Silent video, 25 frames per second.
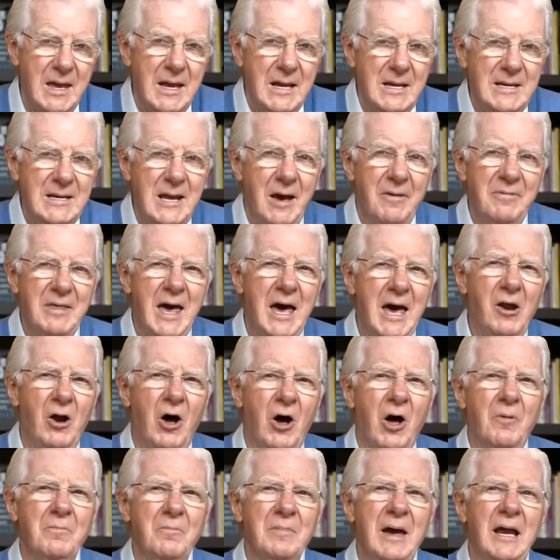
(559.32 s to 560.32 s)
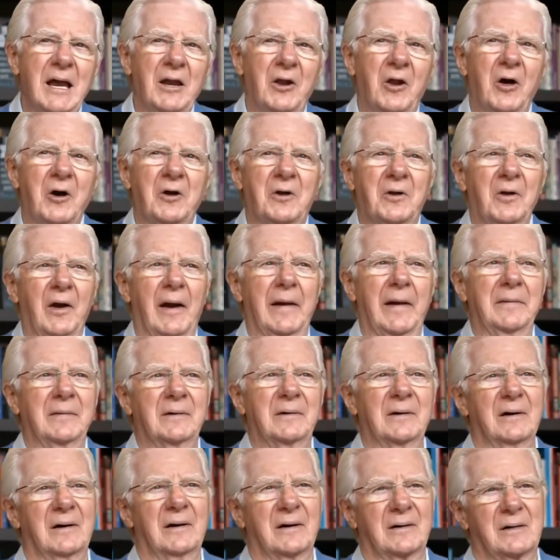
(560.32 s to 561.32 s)
Now that all may look
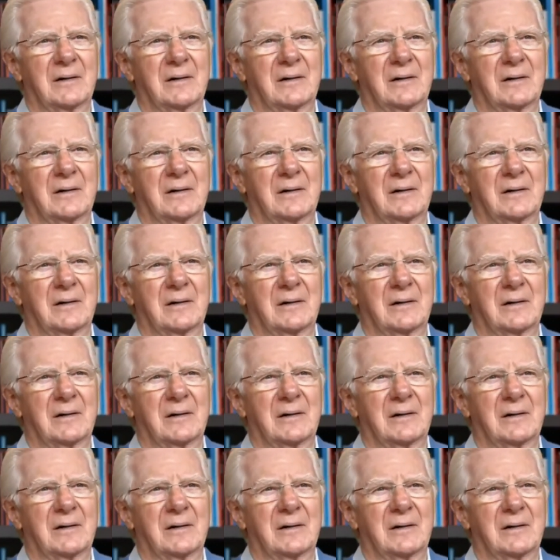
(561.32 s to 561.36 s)
like, oh,